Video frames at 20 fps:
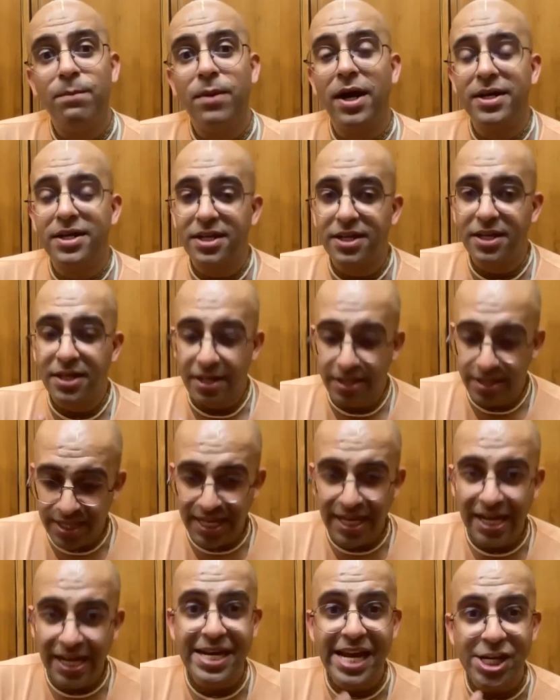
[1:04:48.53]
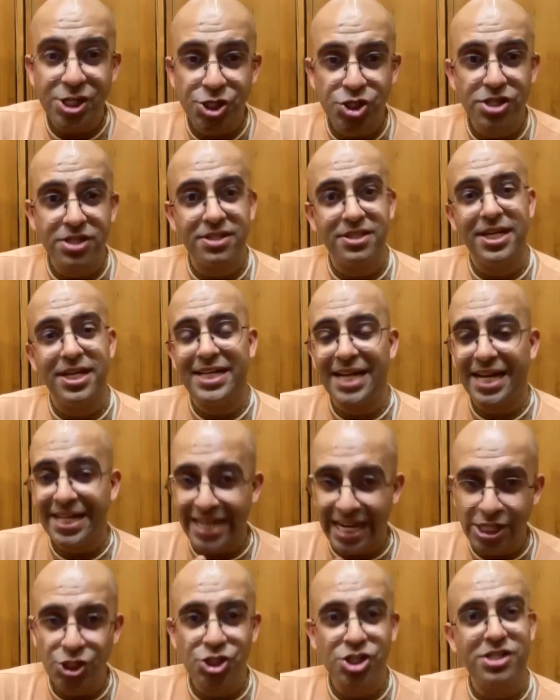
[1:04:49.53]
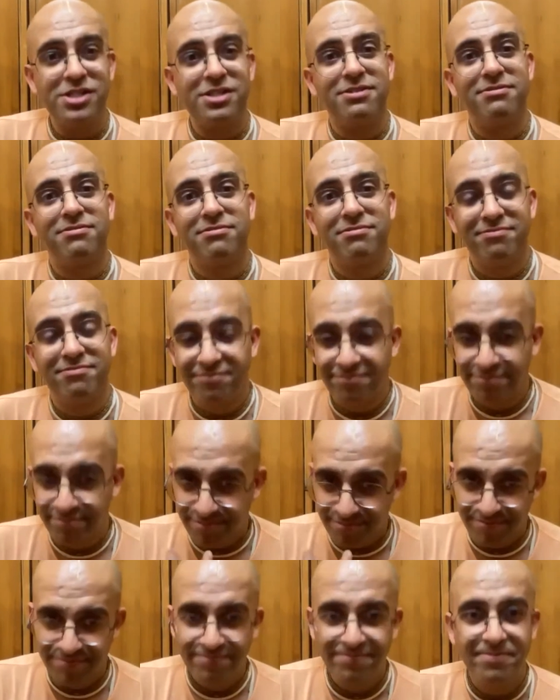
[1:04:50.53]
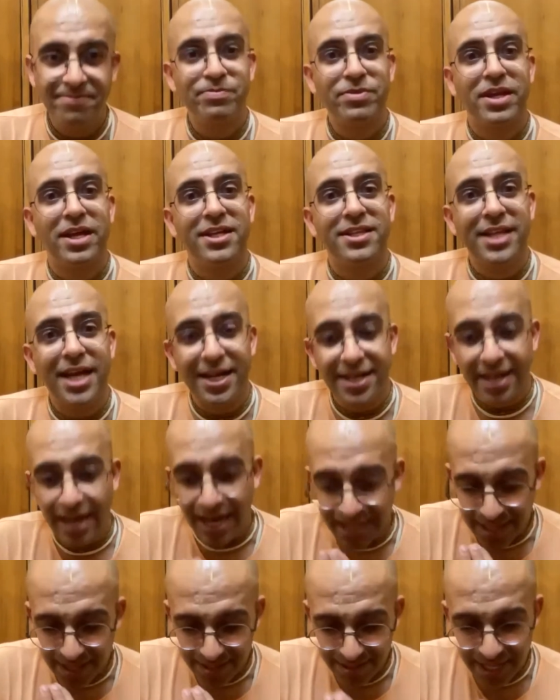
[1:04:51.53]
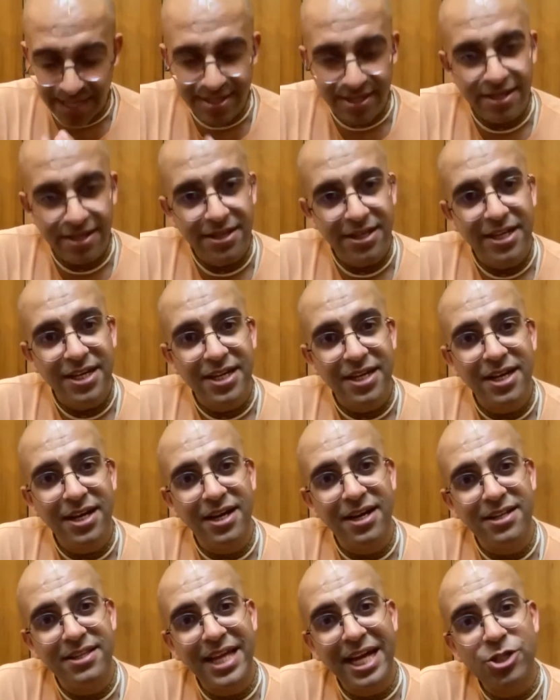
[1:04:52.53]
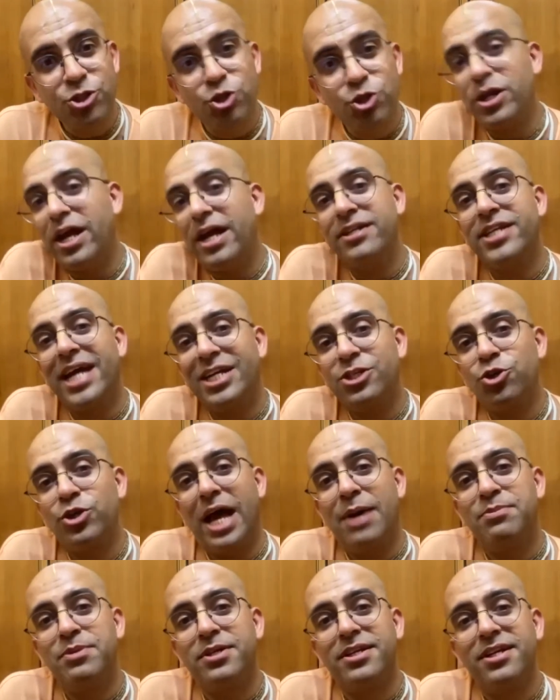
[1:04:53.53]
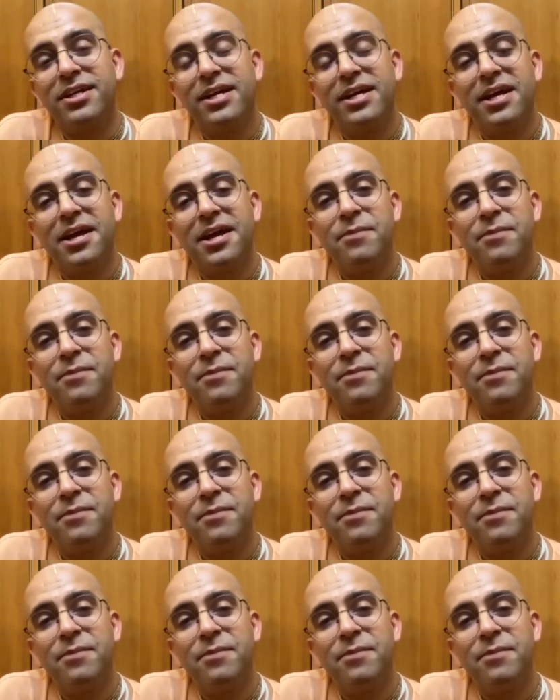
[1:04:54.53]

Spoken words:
But the connection, that attention, that should happen.